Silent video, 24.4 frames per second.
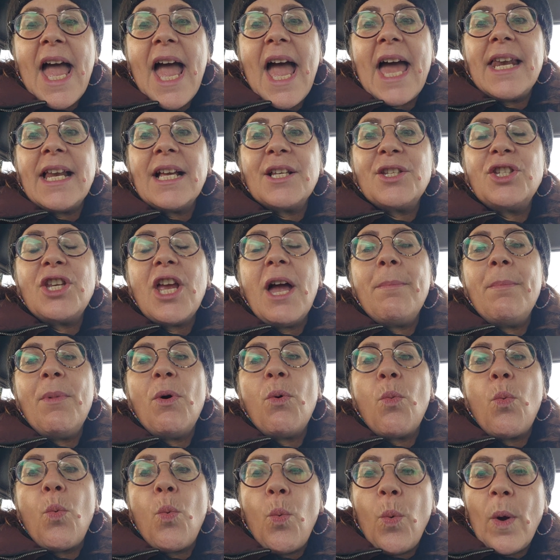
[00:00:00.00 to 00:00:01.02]
And Hashem
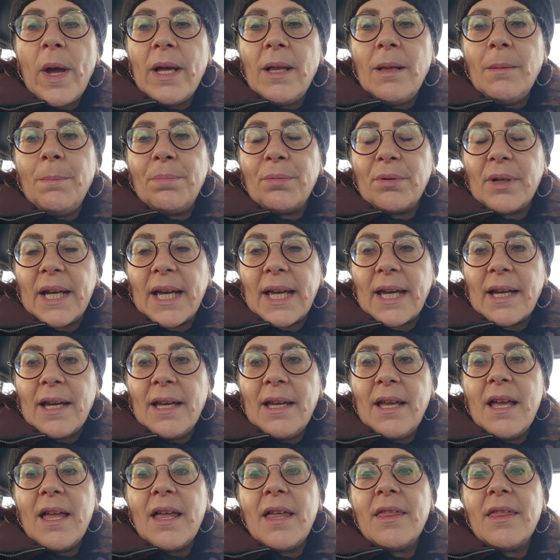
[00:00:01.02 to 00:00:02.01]
will bring